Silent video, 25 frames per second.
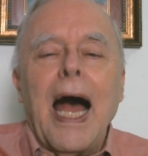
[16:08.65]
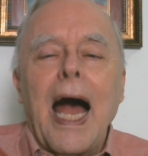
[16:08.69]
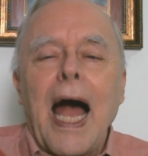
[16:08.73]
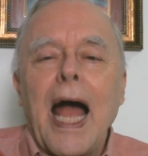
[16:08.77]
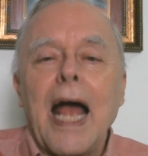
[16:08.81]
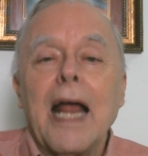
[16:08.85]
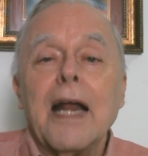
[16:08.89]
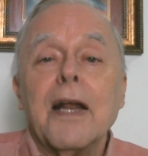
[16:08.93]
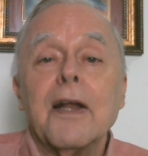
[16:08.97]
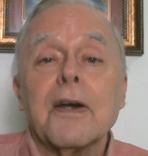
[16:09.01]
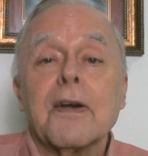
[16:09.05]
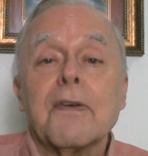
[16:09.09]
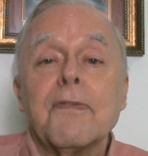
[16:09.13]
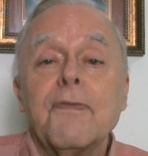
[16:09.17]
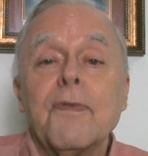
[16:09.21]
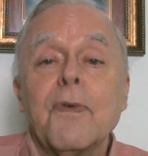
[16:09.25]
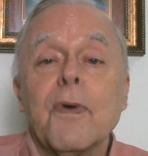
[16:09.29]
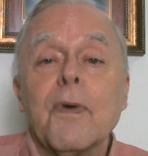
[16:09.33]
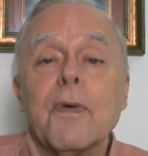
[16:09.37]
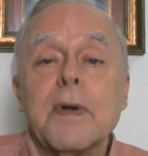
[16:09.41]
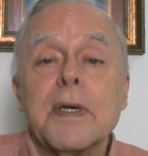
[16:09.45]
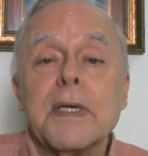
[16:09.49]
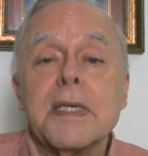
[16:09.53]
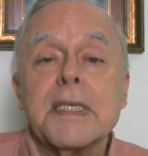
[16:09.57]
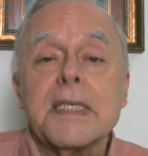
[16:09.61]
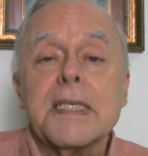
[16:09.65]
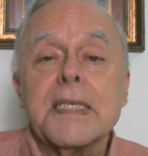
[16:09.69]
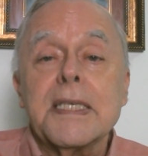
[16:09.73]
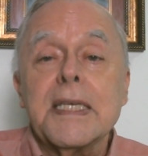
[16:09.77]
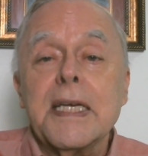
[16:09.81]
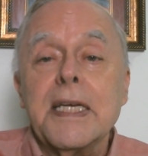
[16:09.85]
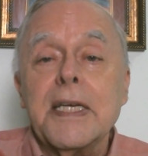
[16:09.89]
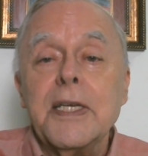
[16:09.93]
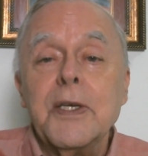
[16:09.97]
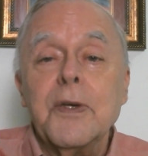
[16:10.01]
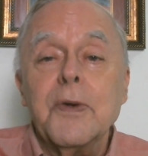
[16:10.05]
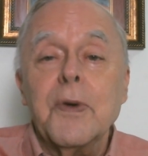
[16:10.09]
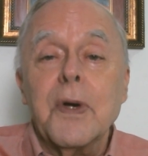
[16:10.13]
I look forward to
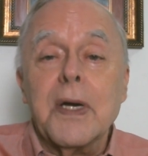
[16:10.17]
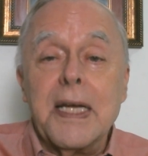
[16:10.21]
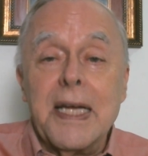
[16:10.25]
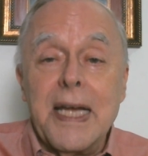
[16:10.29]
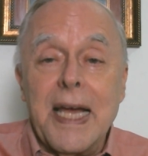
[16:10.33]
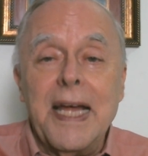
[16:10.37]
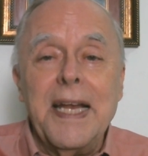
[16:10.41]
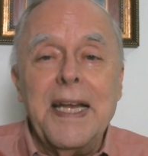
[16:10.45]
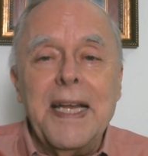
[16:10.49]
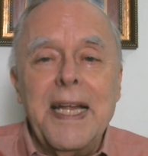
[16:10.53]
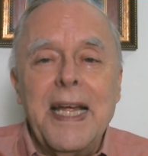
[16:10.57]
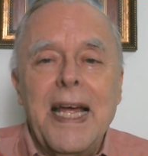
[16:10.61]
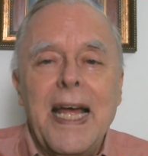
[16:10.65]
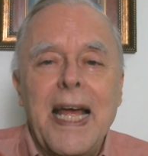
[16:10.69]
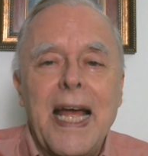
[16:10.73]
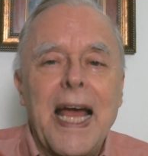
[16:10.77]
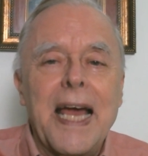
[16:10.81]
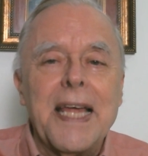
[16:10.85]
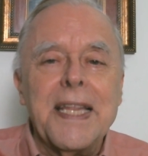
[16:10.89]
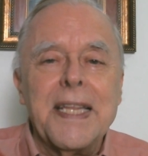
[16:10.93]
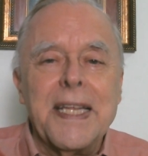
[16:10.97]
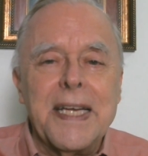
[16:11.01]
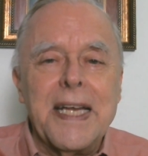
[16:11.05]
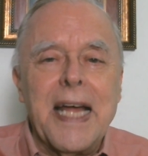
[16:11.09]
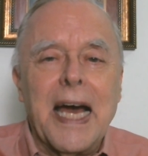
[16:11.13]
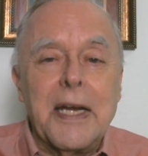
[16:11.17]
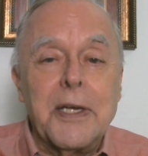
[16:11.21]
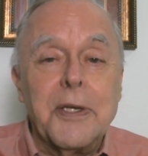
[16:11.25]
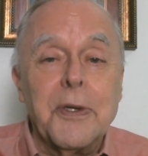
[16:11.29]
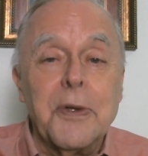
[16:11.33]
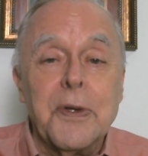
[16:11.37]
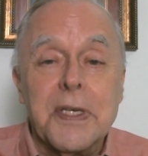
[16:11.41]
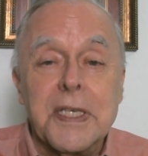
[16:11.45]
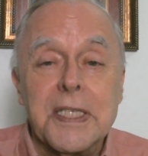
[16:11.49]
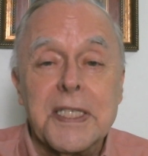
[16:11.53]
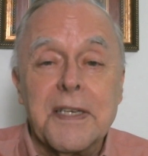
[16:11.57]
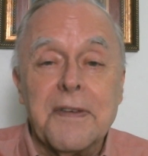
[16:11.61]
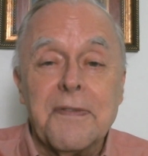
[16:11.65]
seeing you again in the not
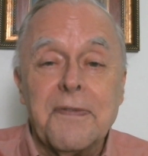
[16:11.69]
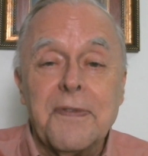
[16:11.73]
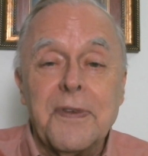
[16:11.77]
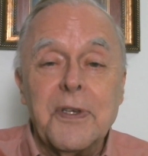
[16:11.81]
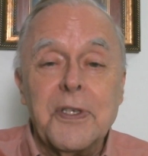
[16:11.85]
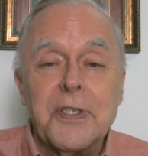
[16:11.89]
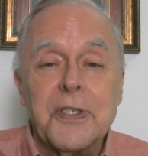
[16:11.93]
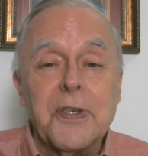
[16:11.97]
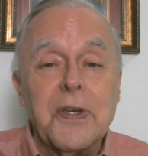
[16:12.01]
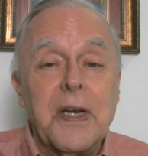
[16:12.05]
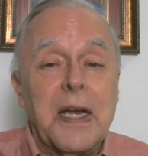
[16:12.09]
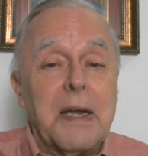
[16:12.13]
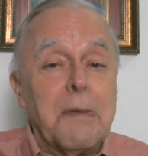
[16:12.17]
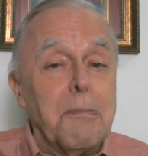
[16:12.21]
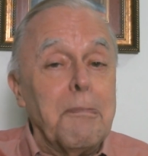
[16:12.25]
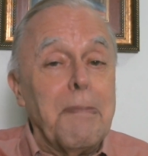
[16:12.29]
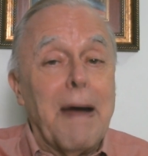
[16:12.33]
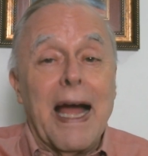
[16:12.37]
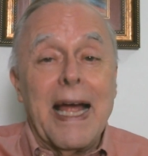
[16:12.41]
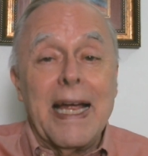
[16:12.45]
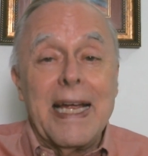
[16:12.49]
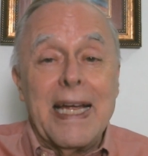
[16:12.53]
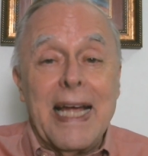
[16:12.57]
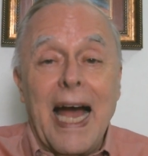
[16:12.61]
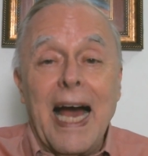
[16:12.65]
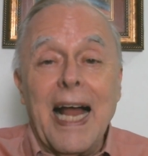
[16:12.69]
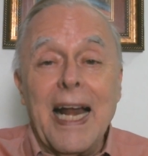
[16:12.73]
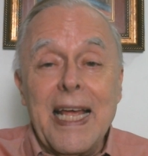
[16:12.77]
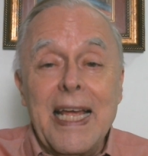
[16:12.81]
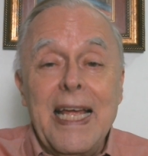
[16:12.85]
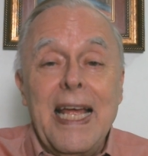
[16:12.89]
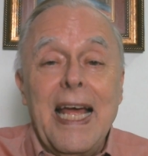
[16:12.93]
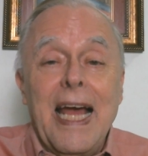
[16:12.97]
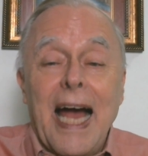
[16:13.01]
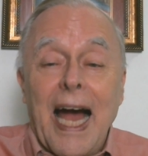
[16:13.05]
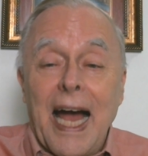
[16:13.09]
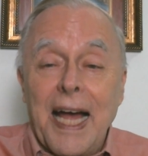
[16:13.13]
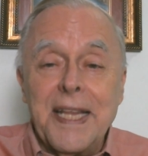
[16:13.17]
too distant future. And by golly,
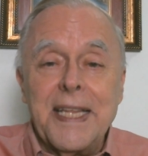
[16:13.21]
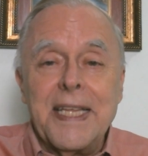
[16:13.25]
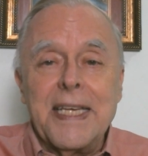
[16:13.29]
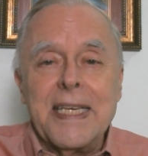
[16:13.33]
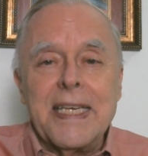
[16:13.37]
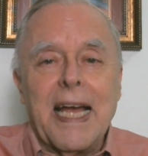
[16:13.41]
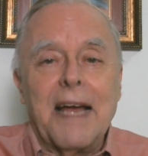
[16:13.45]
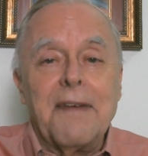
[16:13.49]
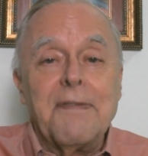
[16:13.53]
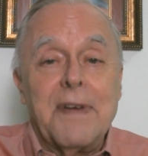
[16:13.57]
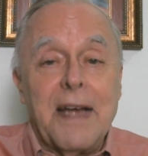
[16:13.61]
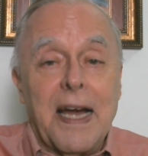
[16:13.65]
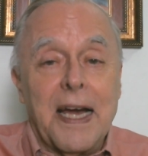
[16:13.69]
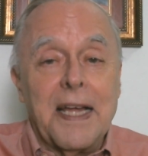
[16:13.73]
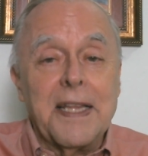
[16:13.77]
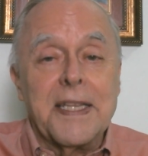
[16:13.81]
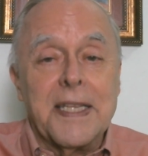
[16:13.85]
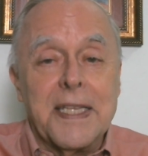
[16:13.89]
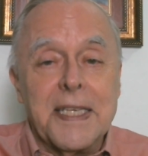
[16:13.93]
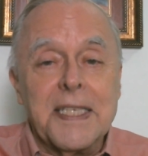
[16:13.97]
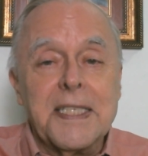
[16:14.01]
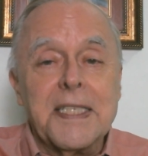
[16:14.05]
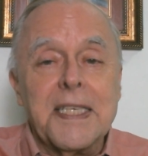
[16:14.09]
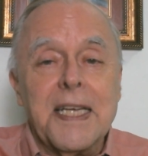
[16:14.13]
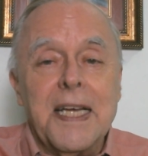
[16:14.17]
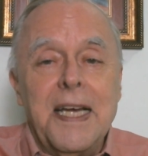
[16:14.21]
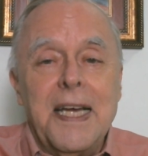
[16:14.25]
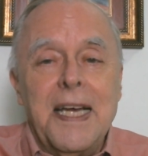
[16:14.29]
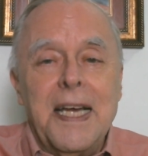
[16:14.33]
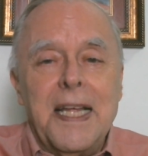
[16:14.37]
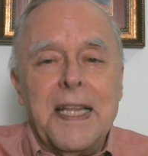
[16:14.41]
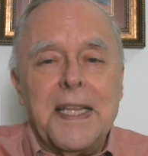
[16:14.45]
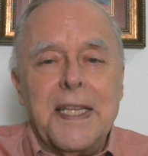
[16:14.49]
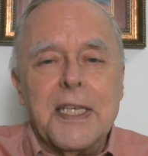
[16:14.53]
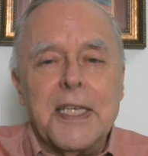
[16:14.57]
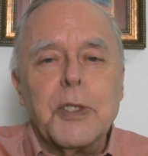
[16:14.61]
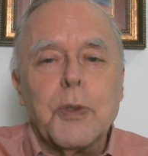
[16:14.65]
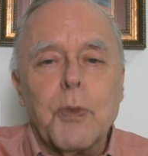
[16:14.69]
I think I've got this
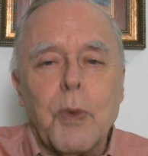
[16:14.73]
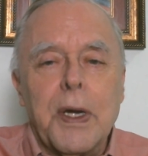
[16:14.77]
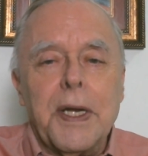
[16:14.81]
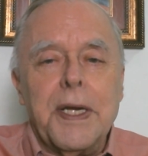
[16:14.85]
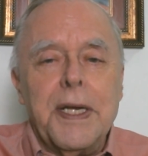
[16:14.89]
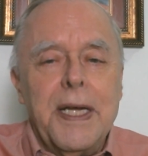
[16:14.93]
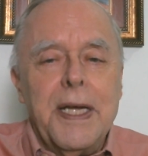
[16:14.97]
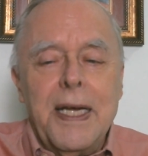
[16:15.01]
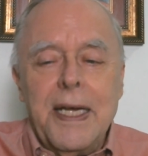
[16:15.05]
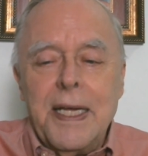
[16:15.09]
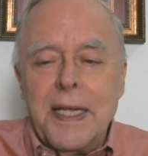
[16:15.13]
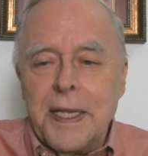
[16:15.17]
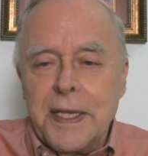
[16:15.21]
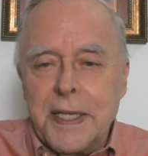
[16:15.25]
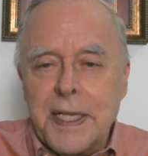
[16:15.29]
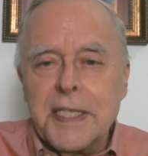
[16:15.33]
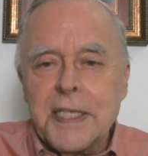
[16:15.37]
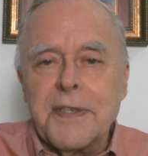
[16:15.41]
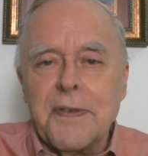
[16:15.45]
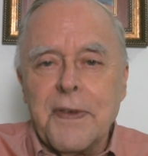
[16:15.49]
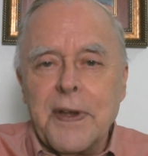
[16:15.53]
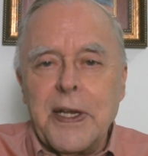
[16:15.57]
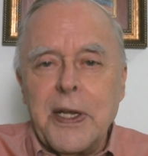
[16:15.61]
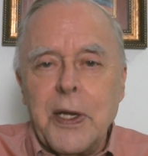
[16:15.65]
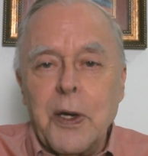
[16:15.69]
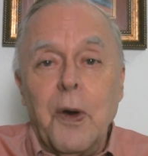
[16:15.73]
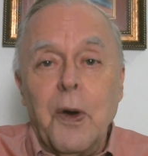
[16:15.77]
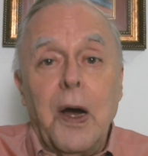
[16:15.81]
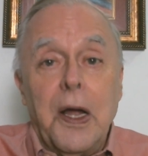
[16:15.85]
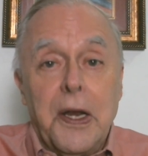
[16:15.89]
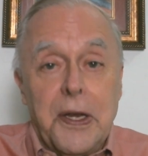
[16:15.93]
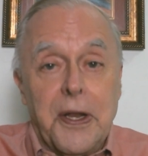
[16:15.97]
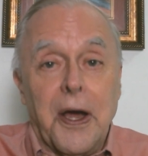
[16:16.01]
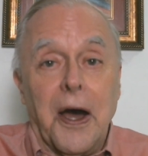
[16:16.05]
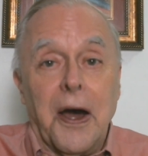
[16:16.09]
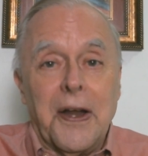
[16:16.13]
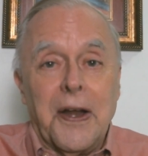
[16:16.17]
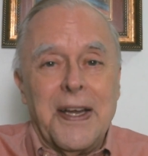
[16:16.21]
video
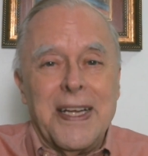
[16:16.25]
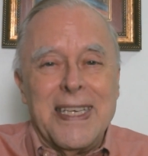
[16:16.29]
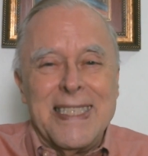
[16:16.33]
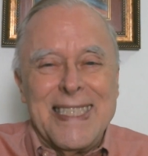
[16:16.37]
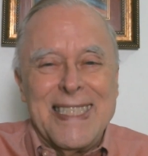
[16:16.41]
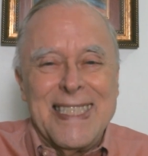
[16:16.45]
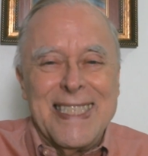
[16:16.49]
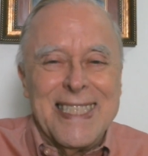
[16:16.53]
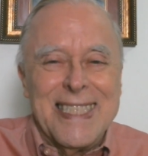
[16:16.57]
done.